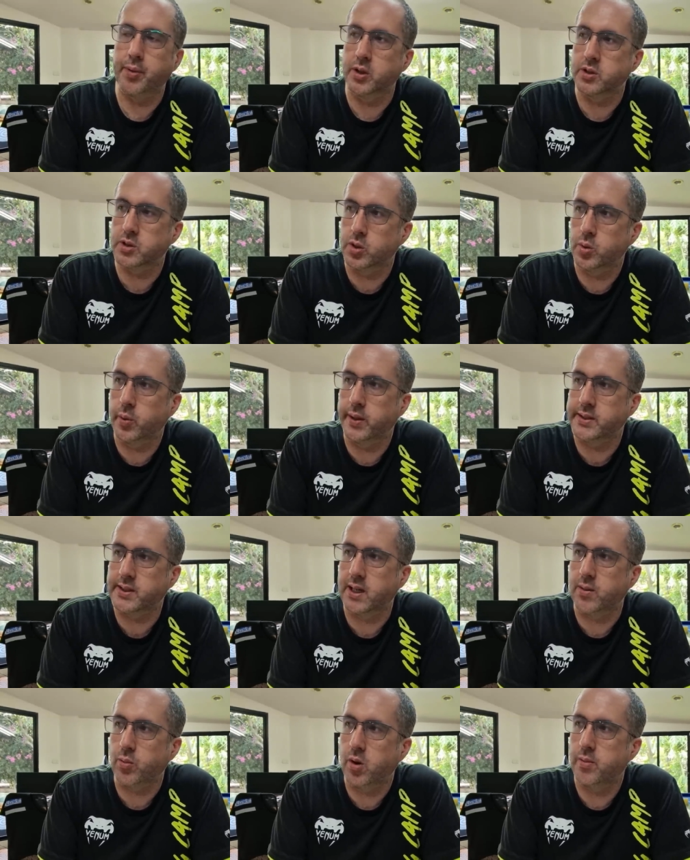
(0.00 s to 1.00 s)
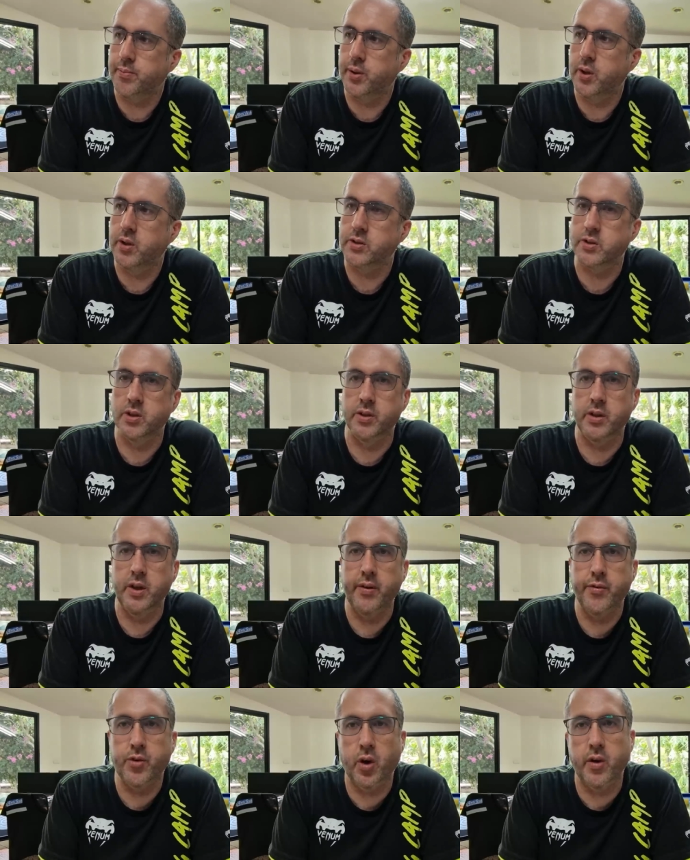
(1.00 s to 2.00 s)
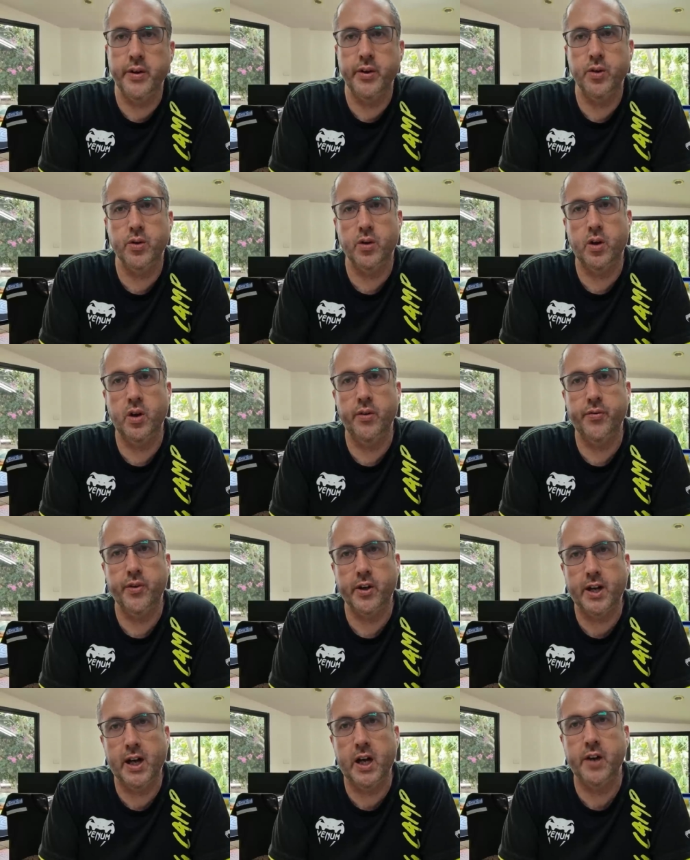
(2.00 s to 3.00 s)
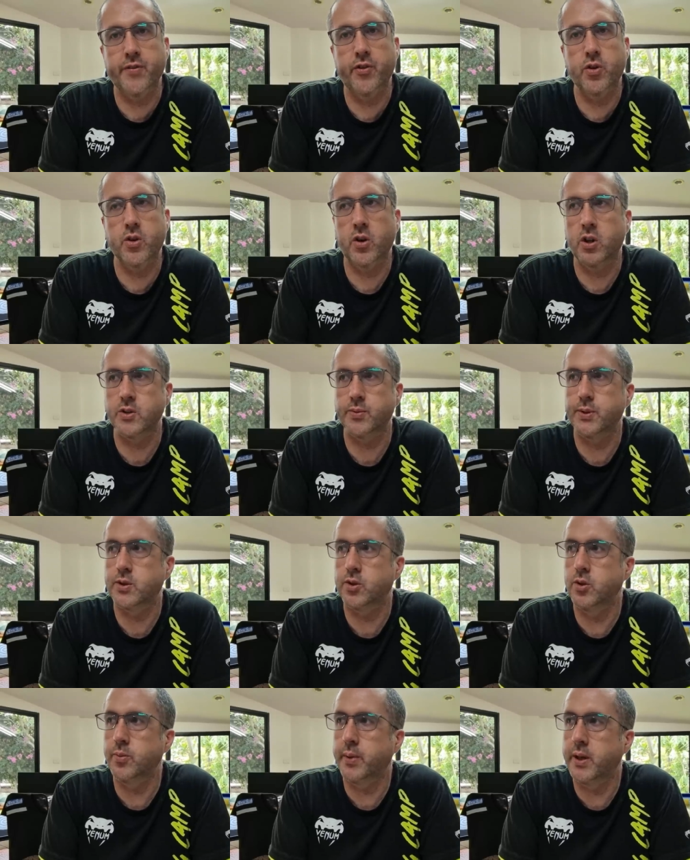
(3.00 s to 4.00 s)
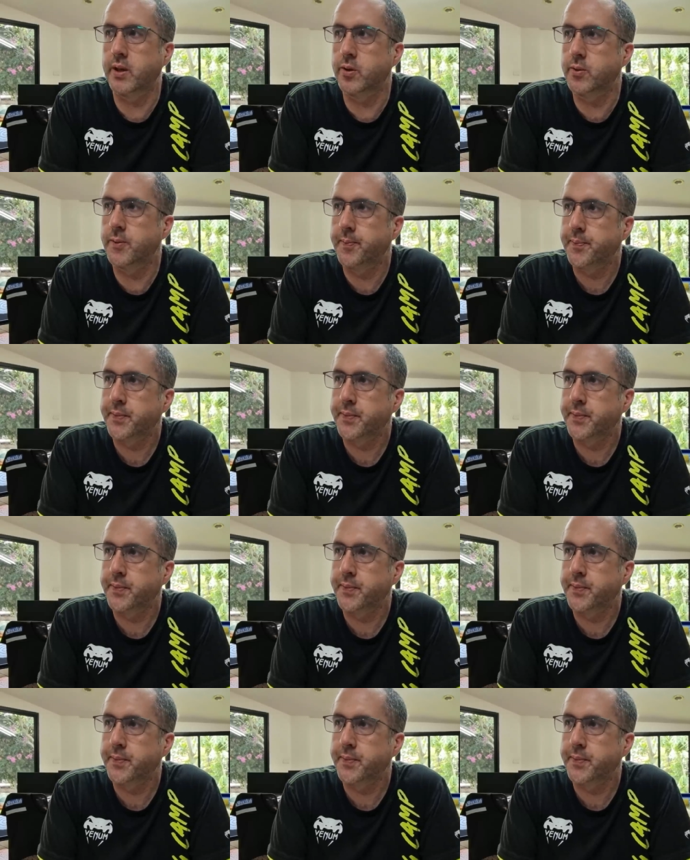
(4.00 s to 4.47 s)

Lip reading: but there's always that one person that you've got in your life that can't afford a hospital bill,